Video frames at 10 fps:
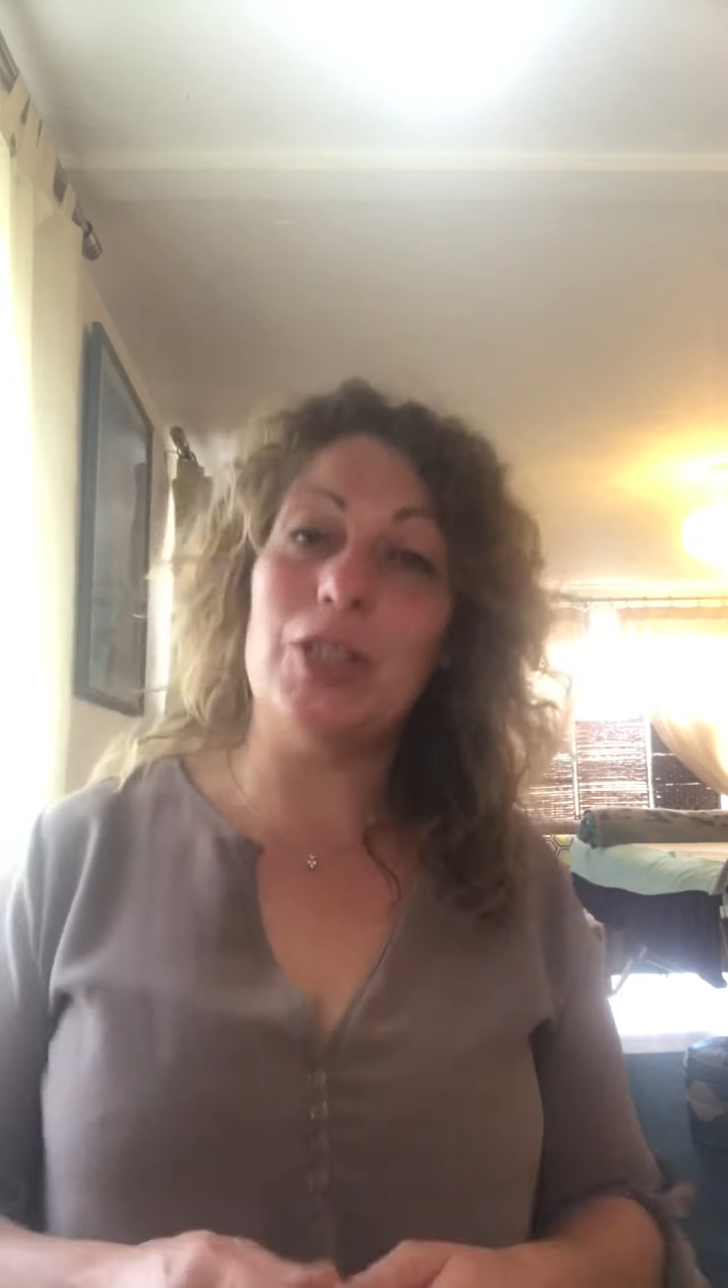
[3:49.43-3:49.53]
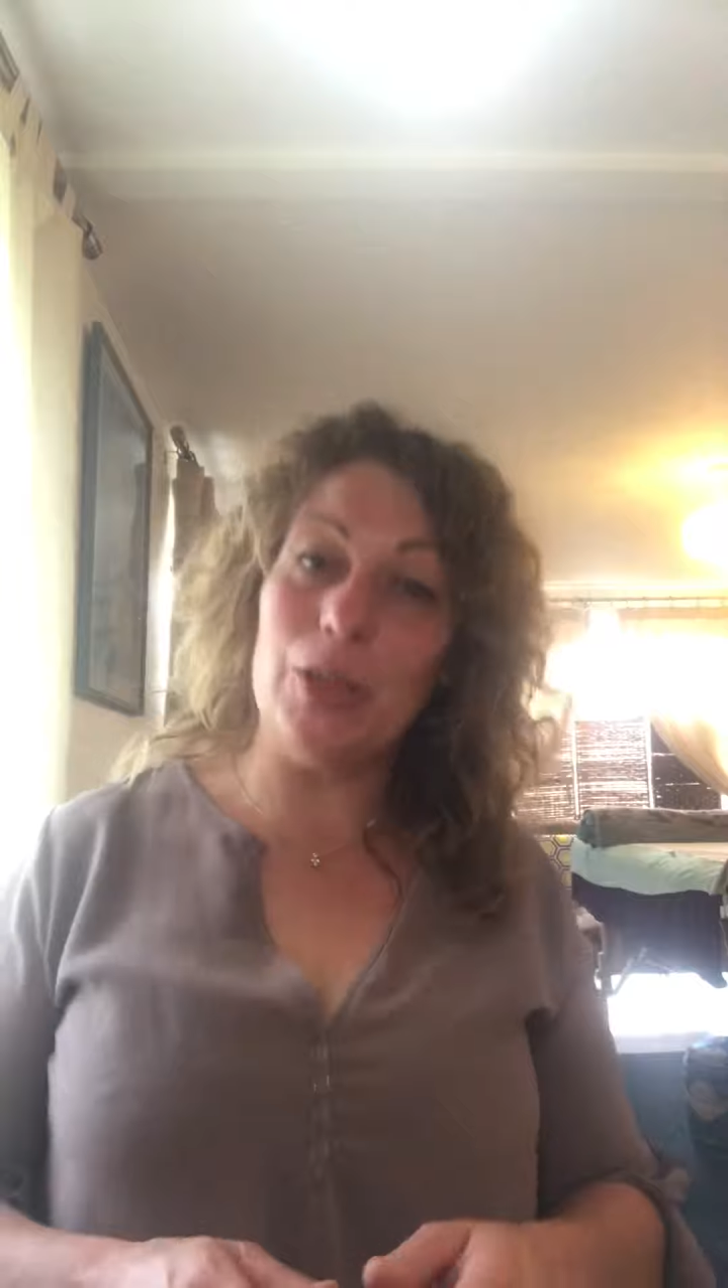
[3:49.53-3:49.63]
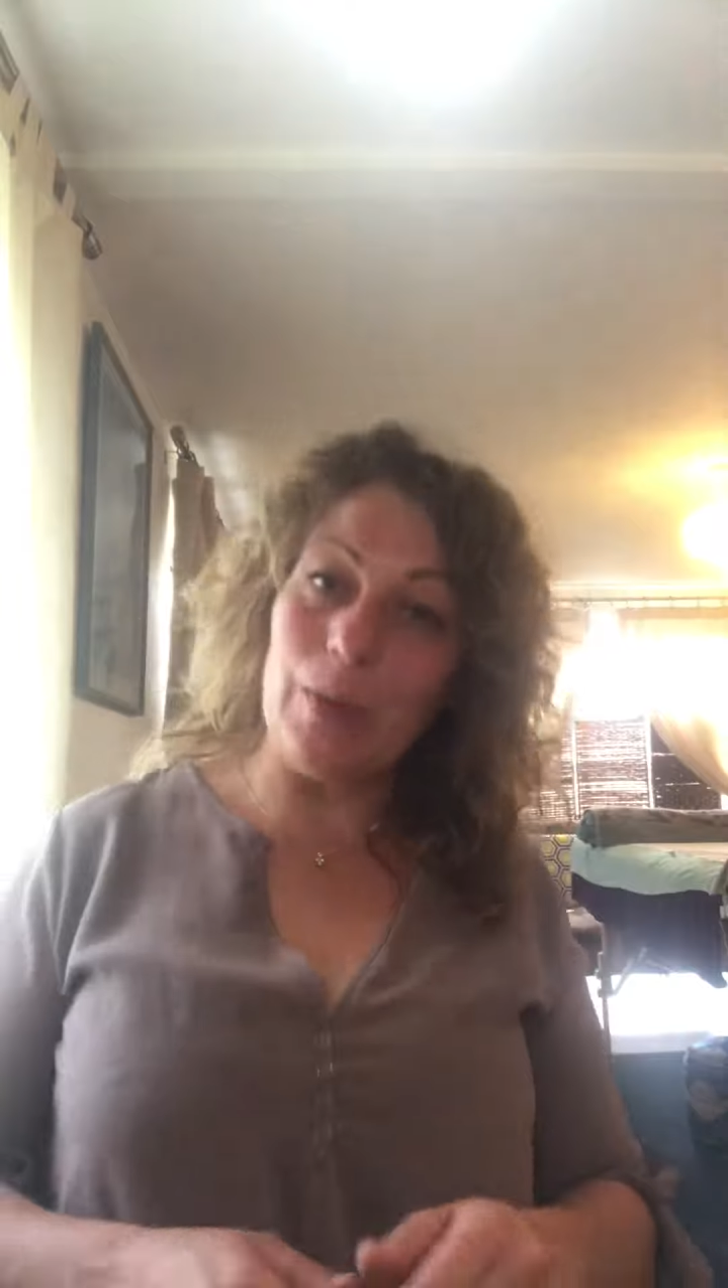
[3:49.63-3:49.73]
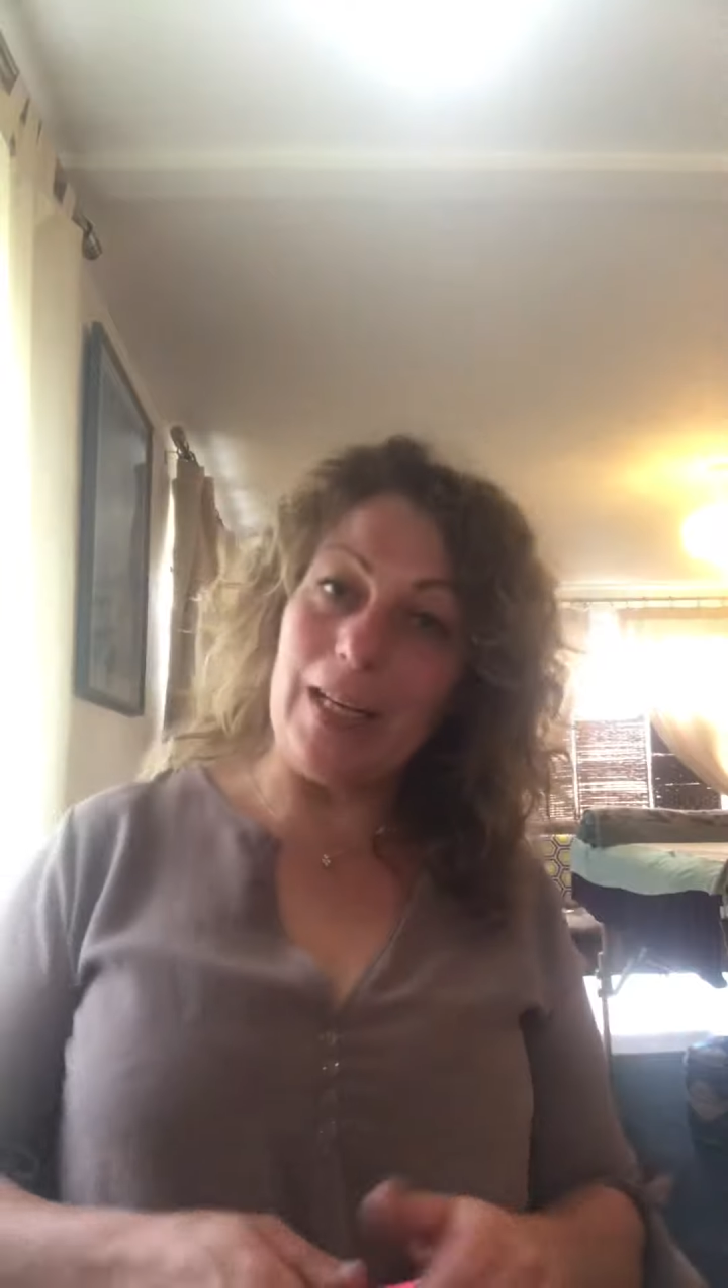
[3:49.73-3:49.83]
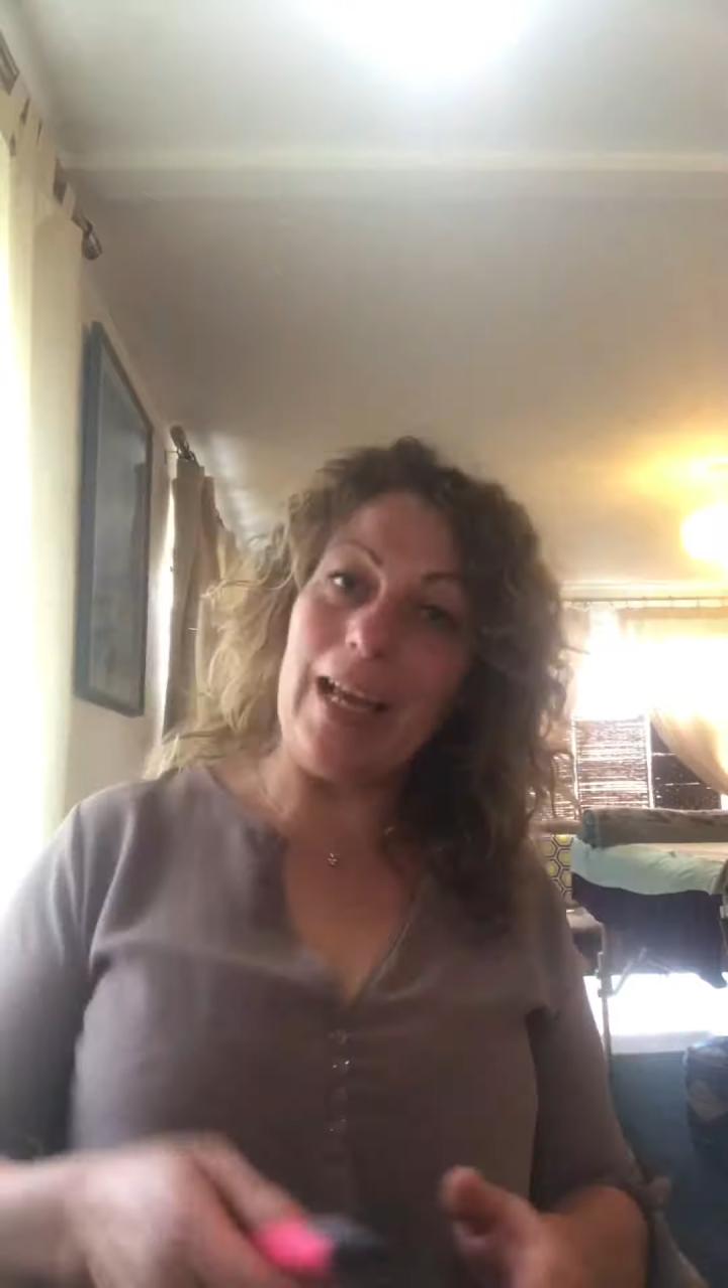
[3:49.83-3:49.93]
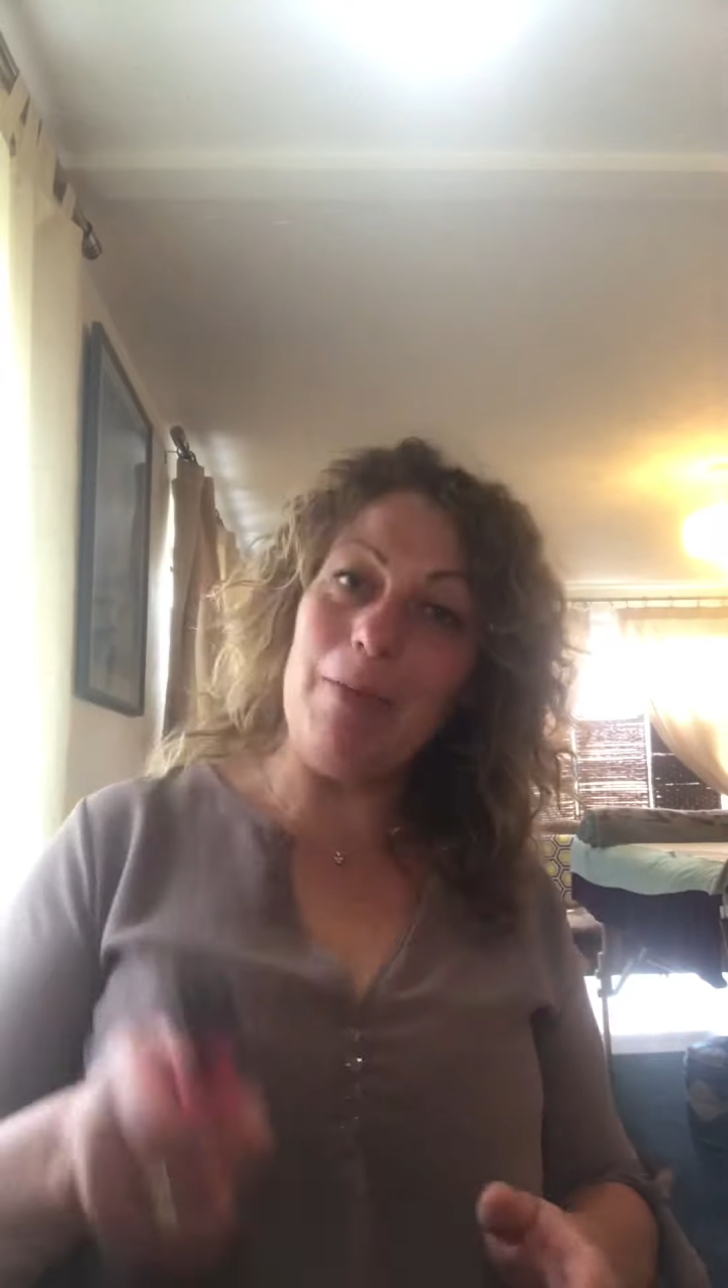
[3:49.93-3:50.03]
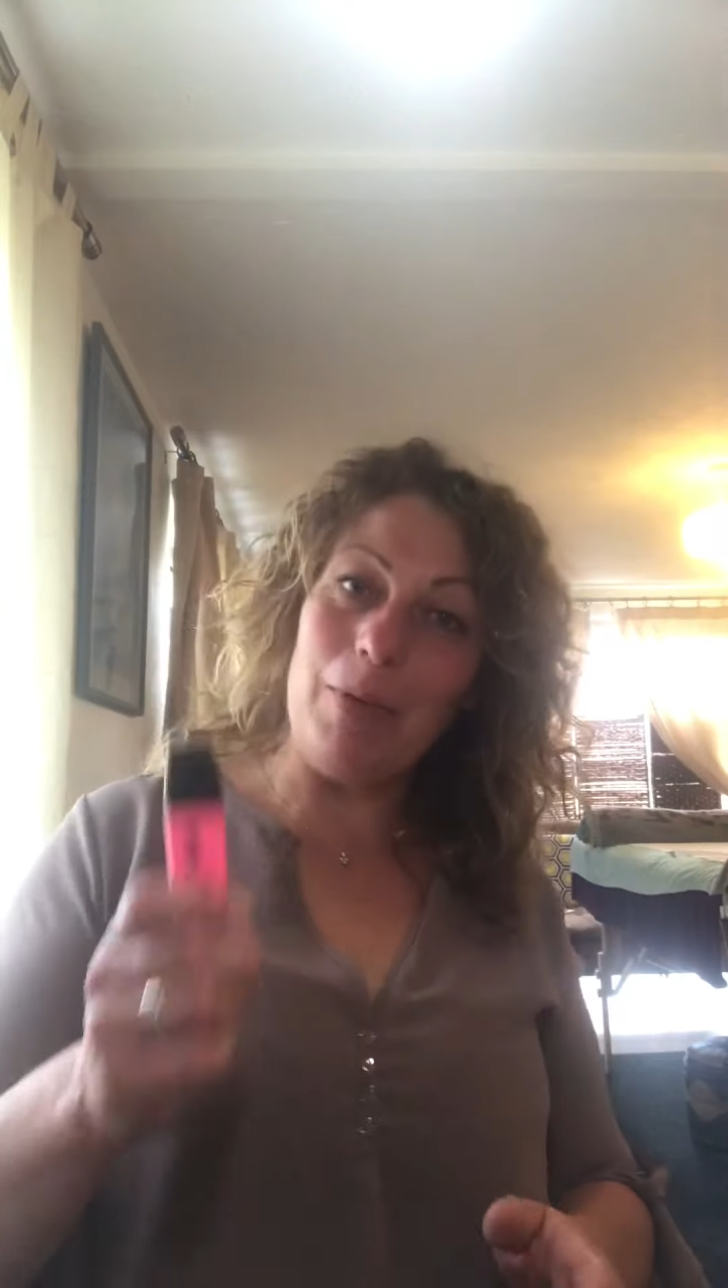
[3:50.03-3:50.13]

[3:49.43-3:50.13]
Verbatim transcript: do it yet,